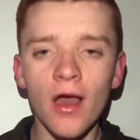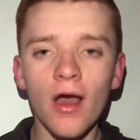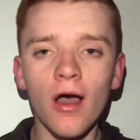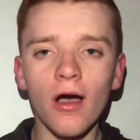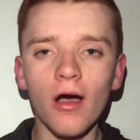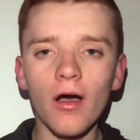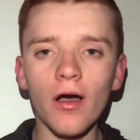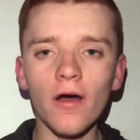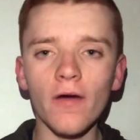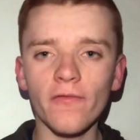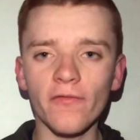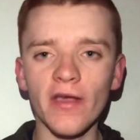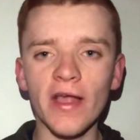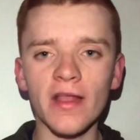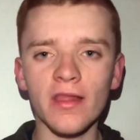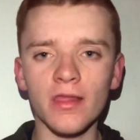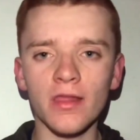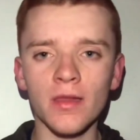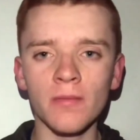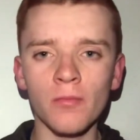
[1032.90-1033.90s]

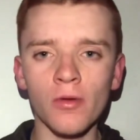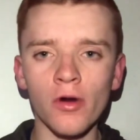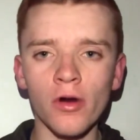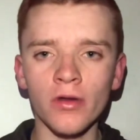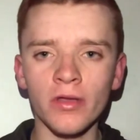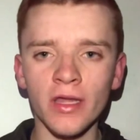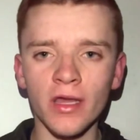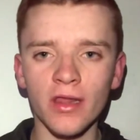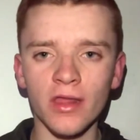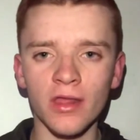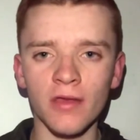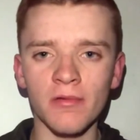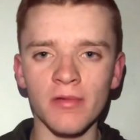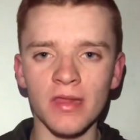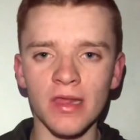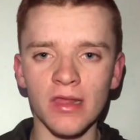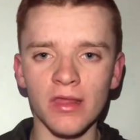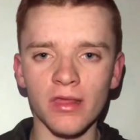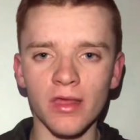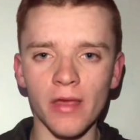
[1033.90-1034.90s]
8:30 in the morning, so
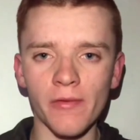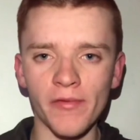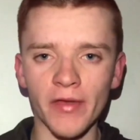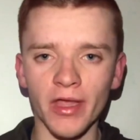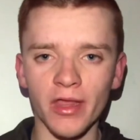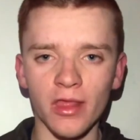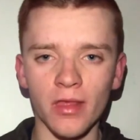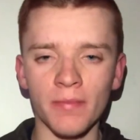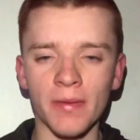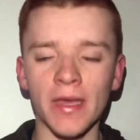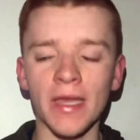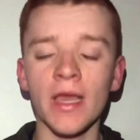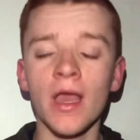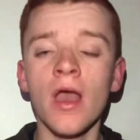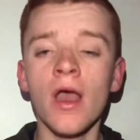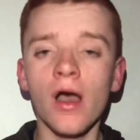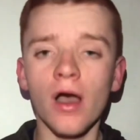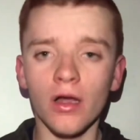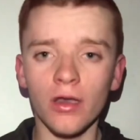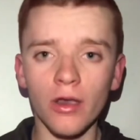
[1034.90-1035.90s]
it is going to be
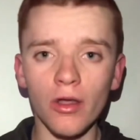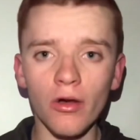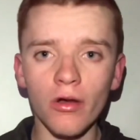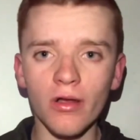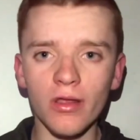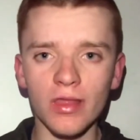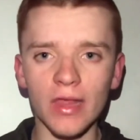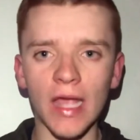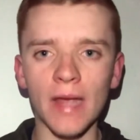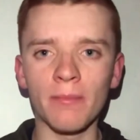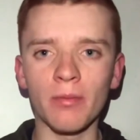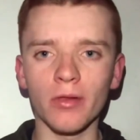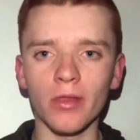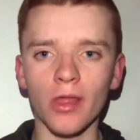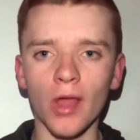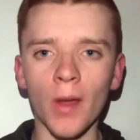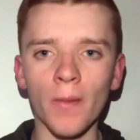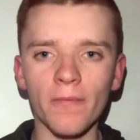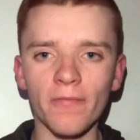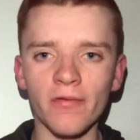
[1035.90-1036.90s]
a long day, but
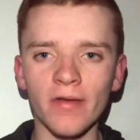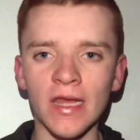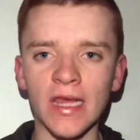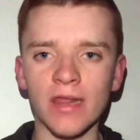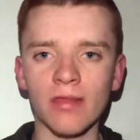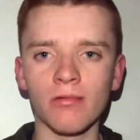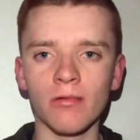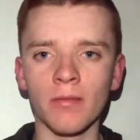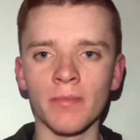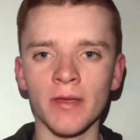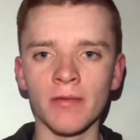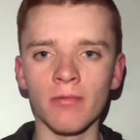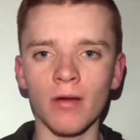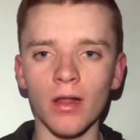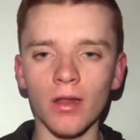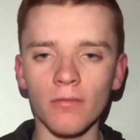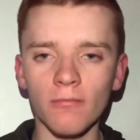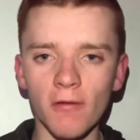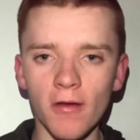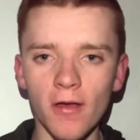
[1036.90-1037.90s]
hopefully it will be
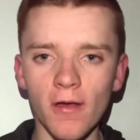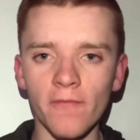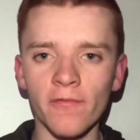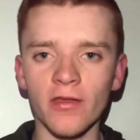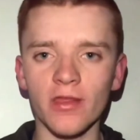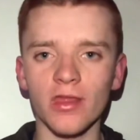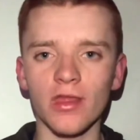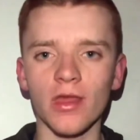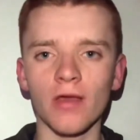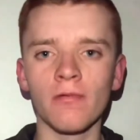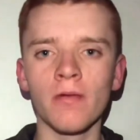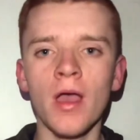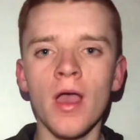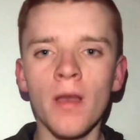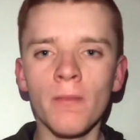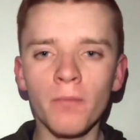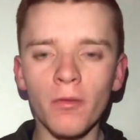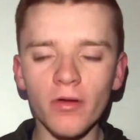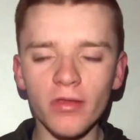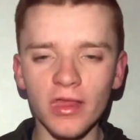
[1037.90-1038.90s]
well worth it. So,
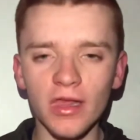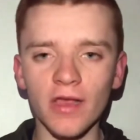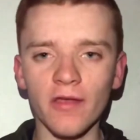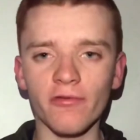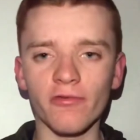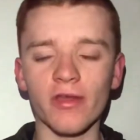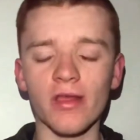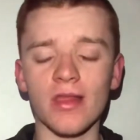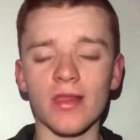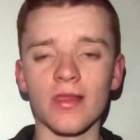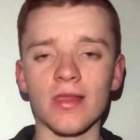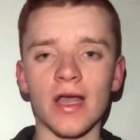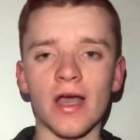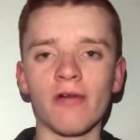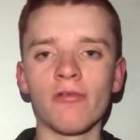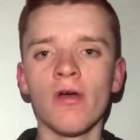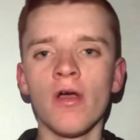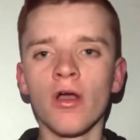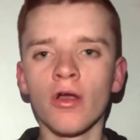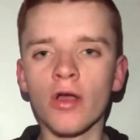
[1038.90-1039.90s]
buzzing for it
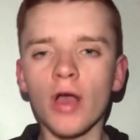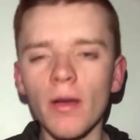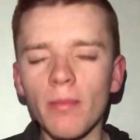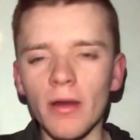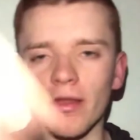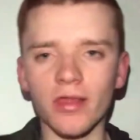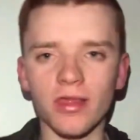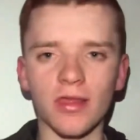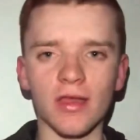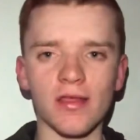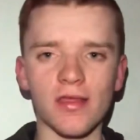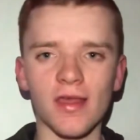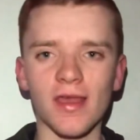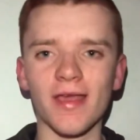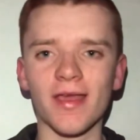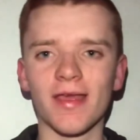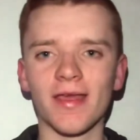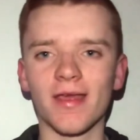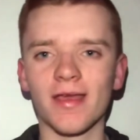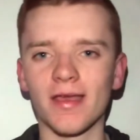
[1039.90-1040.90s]
now. Come on,
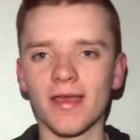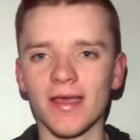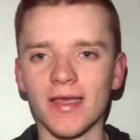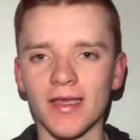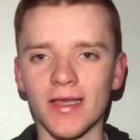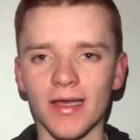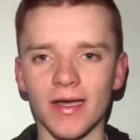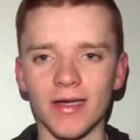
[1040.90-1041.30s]
City!